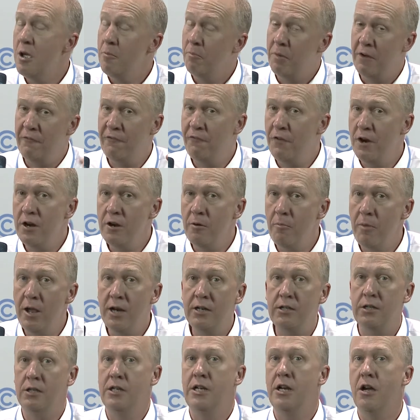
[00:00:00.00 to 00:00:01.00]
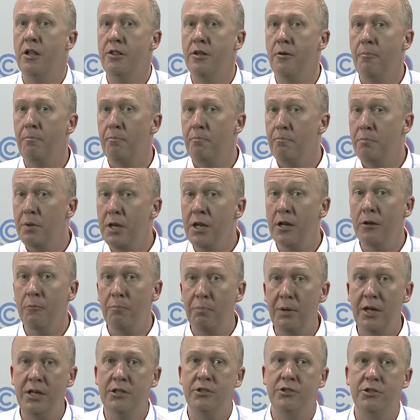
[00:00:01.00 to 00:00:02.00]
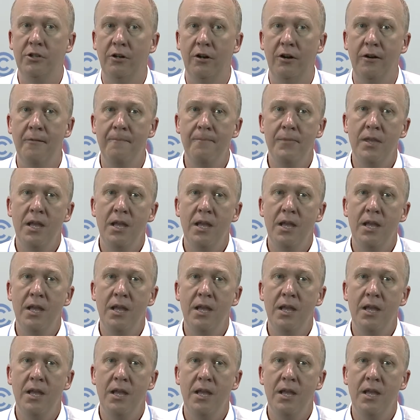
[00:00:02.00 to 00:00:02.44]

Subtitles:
But fundamentally, on the big picture,